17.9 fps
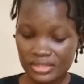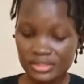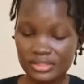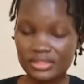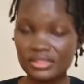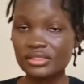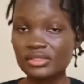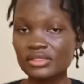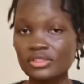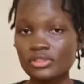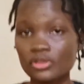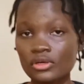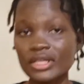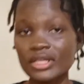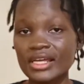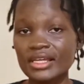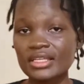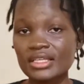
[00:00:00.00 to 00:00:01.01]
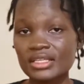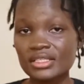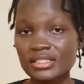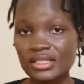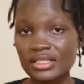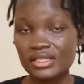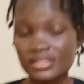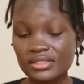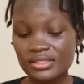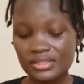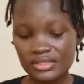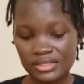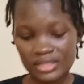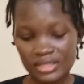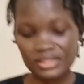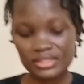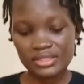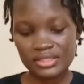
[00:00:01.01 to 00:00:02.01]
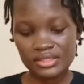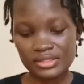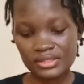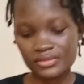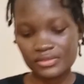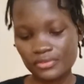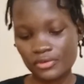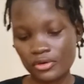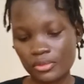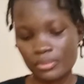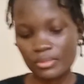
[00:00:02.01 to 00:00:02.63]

this is called a kit lens, and it is from